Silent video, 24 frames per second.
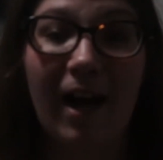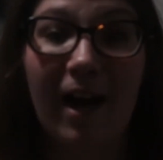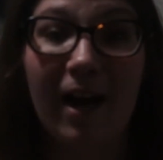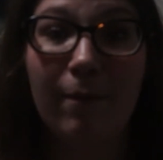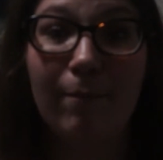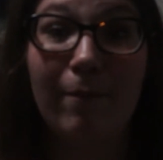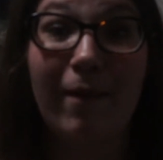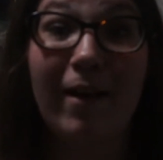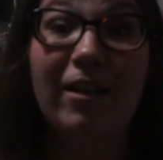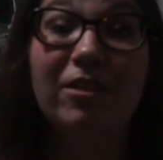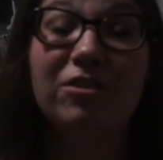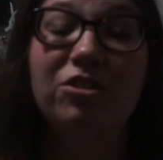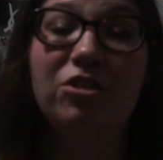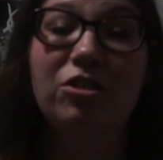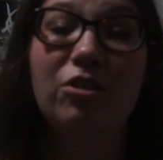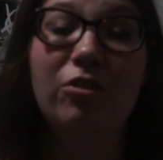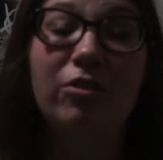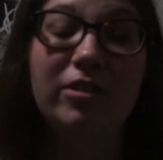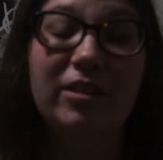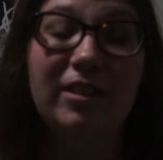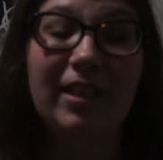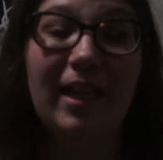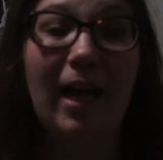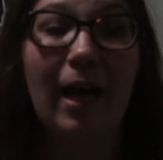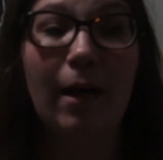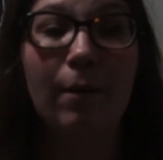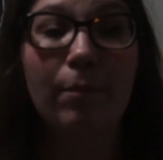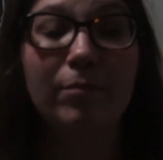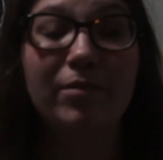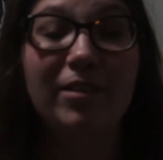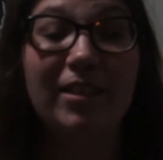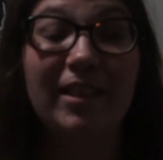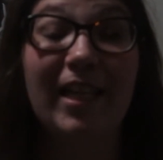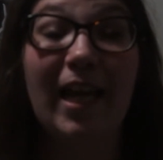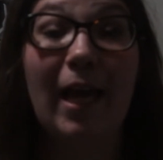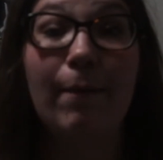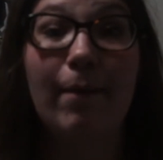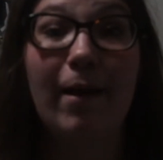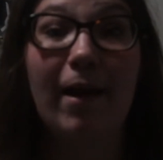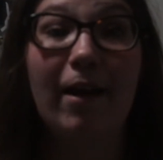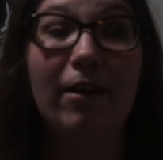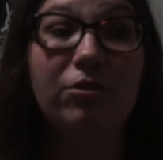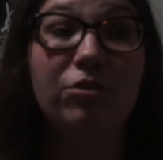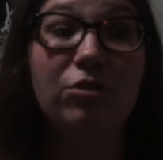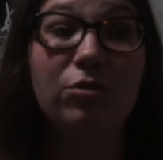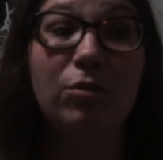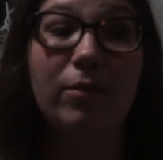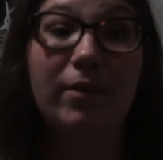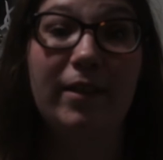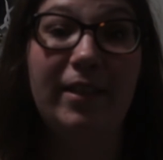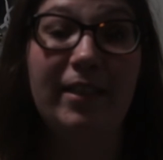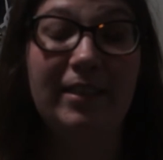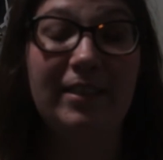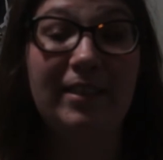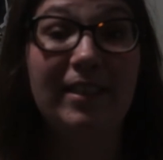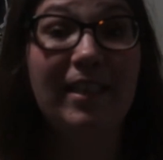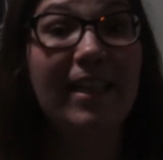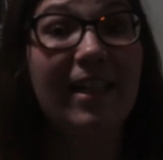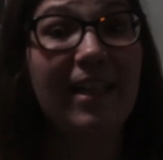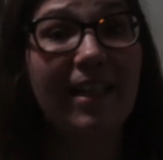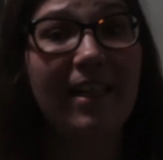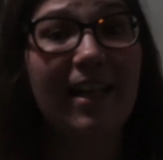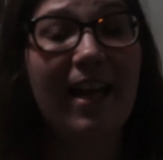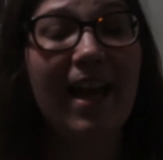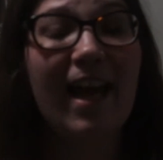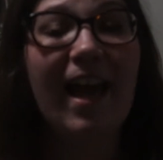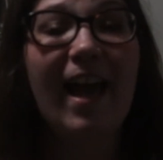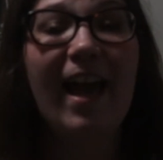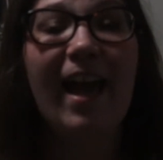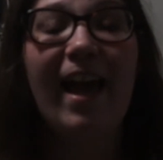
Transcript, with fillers: Iron Maiden's newest albums that came out in 2010,